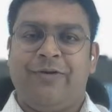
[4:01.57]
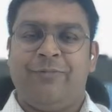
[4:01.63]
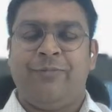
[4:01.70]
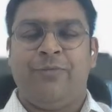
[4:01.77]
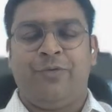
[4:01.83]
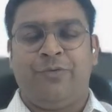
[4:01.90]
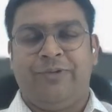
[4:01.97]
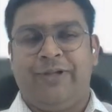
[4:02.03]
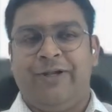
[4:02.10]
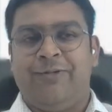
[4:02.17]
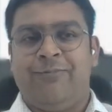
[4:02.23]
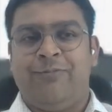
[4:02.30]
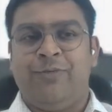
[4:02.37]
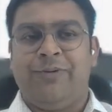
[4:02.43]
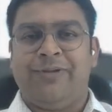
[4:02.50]
on both
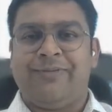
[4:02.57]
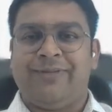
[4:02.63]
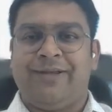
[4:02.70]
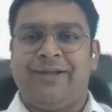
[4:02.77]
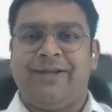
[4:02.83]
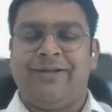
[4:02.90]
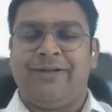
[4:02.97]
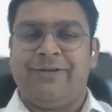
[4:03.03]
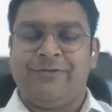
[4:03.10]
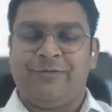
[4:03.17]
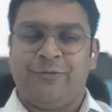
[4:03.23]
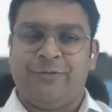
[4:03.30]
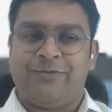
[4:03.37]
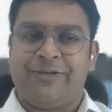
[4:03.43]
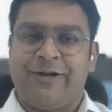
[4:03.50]
AWS and
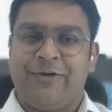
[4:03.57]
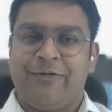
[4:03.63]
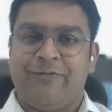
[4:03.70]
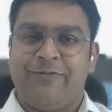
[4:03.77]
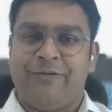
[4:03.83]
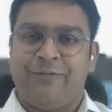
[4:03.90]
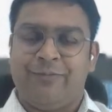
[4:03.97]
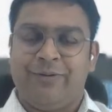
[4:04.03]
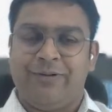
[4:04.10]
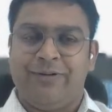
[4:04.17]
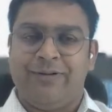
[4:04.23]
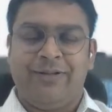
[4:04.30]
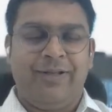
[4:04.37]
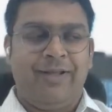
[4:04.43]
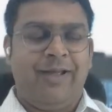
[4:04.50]
Azure side of the world.
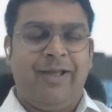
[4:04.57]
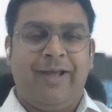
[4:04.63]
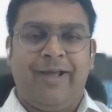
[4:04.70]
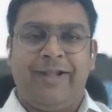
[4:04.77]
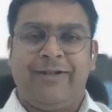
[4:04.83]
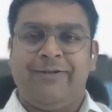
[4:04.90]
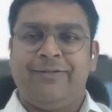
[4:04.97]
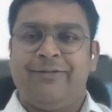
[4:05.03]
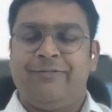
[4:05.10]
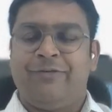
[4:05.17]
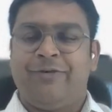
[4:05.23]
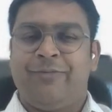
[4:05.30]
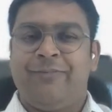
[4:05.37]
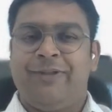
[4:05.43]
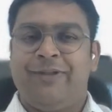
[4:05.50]
And
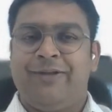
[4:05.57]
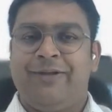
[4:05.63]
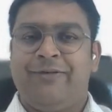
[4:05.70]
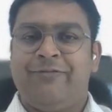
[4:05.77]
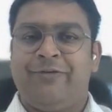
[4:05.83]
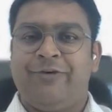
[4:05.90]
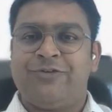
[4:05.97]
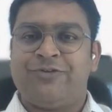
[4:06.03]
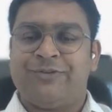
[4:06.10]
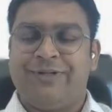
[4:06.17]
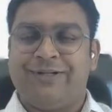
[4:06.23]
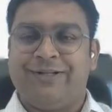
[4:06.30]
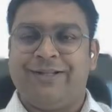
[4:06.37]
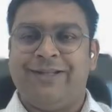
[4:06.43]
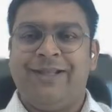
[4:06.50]
from there,
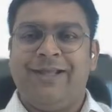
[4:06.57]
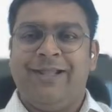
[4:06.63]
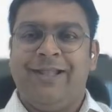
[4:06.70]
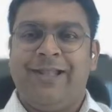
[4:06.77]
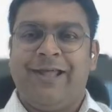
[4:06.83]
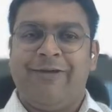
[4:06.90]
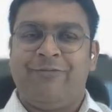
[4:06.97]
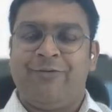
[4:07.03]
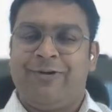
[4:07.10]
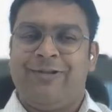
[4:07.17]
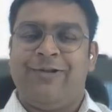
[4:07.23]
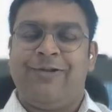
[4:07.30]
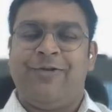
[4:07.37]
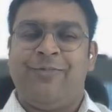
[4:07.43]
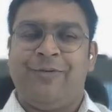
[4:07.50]
unfortunately, life took a
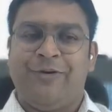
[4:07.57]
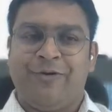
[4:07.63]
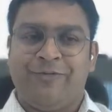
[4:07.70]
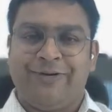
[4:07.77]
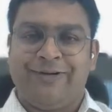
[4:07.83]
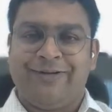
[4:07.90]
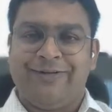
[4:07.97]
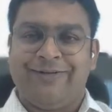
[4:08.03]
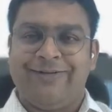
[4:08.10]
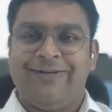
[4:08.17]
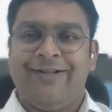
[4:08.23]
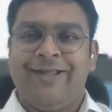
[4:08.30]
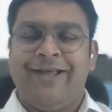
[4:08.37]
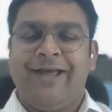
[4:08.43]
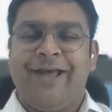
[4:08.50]
little bit of a
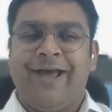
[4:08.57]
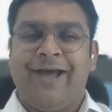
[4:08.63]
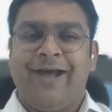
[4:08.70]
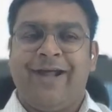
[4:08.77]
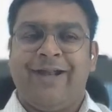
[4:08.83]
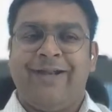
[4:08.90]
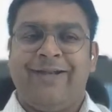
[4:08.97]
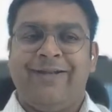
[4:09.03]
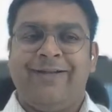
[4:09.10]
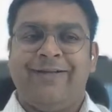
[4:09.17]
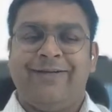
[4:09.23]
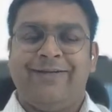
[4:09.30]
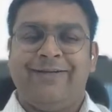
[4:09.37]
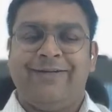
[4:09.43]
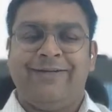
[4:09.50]
turn. And
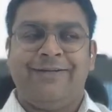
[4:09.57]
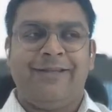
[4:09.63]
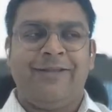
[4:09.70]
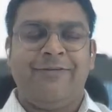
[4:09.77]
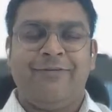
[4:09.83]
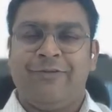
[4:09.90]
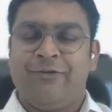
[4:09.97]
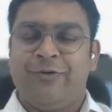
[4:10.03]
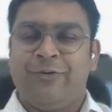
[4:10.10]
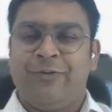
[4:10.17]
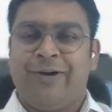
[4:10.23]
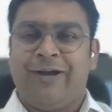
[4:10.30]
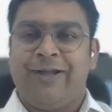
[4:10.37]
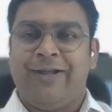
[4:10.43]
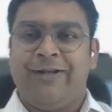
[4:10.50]
even
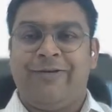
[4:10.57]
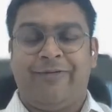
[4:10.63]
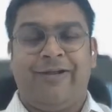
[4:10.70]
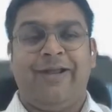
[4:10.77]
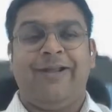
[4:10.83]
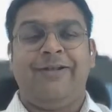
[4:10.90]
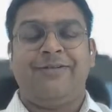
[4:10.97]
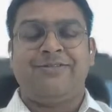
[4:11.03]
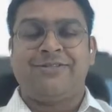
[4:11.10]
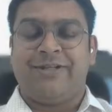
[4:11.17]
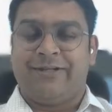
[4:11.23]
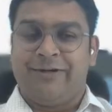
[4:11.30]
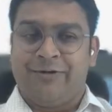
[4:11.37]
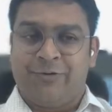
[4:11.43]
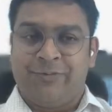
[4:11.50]
though I tried
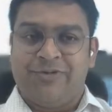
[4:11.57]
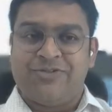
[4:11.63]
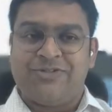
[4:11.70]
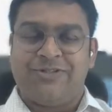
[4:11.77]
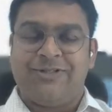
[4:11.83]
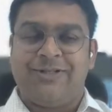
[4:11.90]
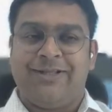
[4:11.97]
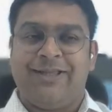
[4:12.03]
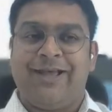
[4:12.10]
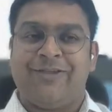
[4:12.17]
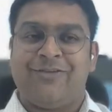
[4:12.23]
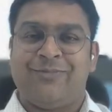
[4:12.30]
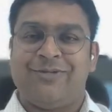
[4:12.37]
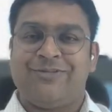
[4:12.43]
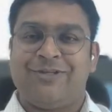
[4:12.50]
sticking to engineering
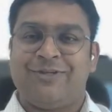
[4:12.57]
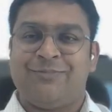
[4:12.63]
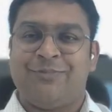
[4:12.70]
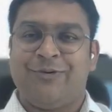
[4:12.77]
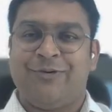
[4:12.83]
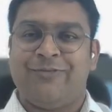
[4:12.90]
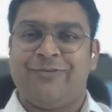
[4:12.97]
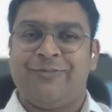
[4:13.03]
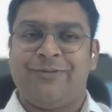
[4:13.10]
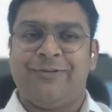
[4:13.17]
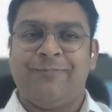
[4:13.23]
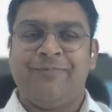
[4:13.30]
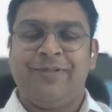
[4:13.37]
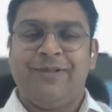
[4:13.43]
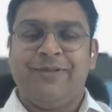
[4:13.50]
as much as
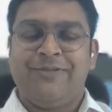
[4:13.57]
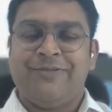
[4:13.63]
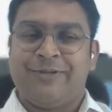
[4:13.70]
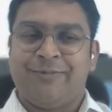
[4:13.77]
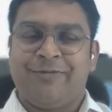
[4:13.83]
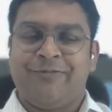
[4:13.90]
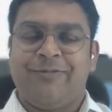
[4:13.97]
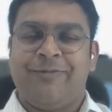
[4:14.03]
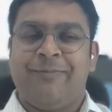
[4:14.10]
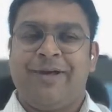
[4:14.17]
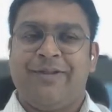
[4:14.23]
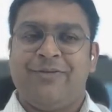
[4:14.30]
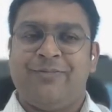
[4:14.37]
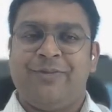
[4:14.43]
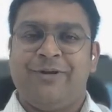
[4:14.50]
possible, some of the
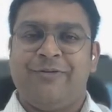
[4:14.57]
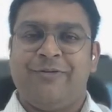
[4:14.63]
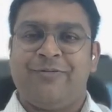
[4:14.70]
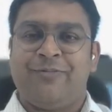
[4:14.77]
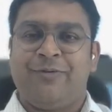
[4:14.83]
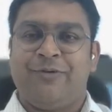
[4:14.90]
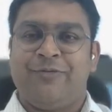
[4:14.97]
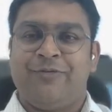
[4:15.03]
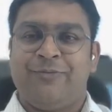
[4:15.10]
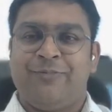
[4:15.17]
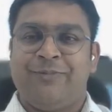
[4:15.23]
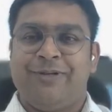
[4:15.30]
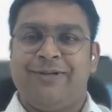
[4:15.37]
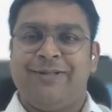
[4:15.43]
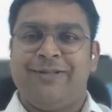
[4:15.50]
management
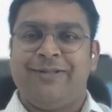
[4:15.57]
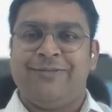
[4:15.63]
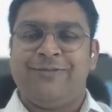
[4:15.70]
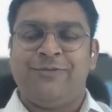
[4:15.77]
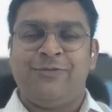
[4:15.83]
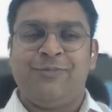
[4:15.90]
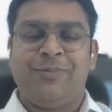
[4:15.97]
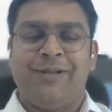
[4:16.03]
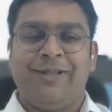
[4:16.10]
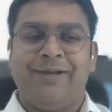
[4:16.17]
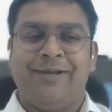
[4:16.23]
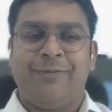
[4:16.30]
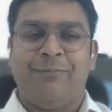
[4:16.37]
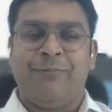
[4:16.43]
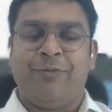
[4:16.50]
responsibilities do play
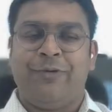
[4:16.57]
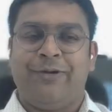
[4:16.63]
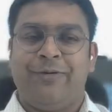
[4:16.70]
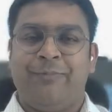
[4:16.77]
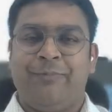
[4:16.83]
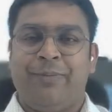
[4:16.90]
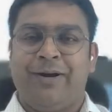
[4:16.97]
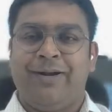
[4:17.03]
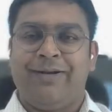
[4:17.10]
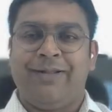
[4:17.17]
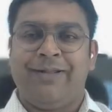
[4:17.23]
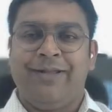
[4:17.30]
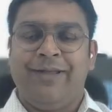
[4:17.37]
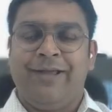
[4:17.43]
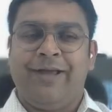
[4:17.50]
an important part
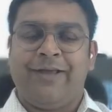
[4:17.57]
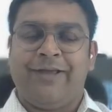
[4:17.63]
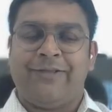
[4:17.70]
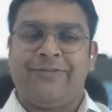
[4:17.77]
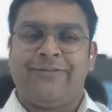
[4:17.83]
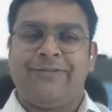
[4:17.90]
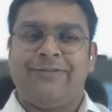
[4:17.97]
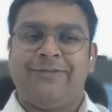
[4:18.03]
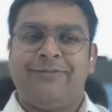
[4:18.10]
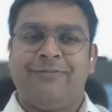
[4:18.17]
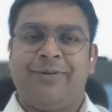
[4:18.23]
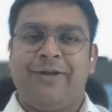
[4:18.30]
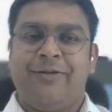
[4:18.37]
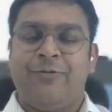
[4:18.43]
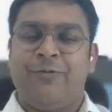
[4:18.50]
as
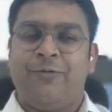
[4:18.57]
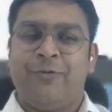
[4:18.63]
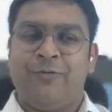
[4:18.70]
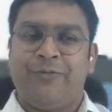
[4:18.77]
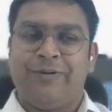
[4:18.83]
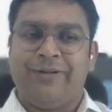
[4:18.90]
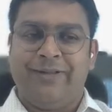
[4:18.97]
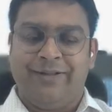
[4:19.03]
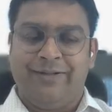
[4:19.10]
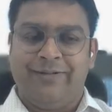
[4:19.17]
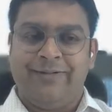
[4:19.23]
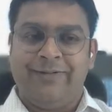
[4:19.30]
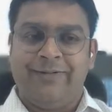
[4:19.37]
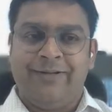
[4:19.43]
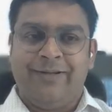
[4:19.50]
my role over
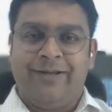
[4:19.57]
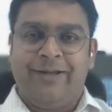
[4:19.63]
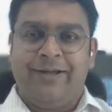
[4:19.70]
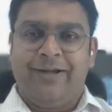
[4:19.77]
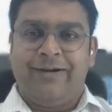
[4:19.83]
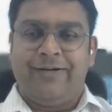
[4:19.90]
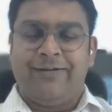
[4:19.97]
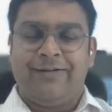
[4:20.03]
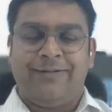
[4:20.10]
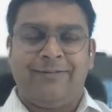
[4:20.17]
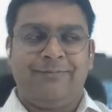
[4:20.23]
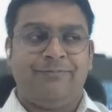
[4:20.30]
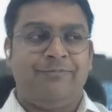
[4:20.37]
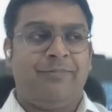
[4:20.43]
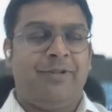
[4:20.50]
here.
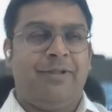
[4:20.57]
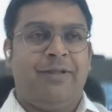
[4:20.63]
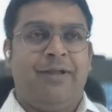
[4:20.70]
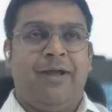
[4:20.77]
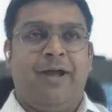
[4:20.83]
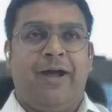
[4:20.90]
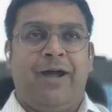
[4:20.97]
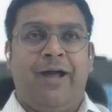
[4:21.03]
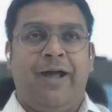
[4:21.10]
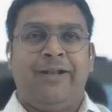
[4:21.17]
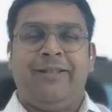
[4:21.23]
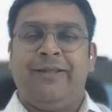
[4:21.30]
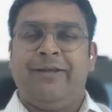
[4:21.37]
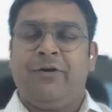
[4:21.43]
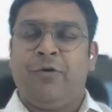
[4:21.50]
Uh,
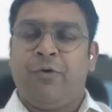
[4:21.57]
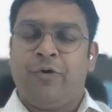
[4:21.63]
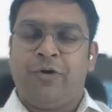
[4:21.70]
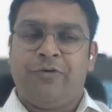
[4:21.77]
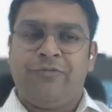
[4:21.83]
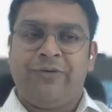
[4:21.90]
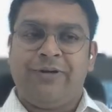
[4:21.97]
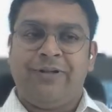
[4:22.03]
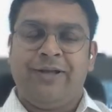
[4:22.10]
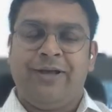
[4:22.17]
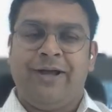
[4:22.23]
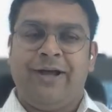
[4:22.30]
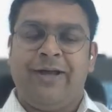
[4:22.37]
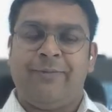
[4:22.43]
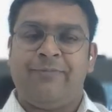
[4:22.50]
at the core of it,
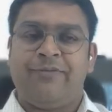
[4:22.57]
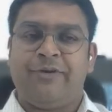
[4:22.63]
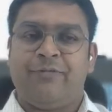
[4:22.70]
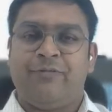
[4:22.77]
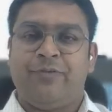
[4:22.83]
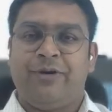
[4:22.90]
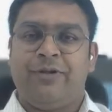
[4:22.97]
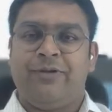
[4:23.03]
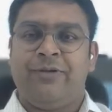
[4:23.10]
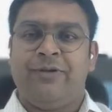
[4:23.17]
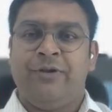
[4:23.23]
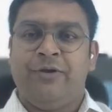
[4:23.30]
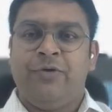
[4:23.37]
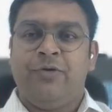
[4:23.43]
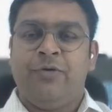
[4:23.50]
I'm someone
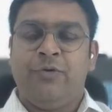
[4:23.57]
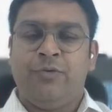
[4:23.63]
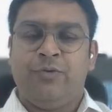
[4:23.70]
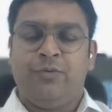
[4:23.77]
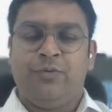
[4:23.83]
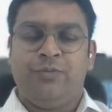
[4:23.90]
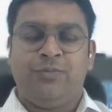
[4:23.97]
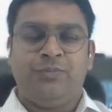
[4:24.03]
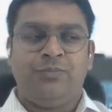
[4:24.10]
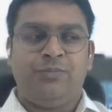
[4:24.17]
who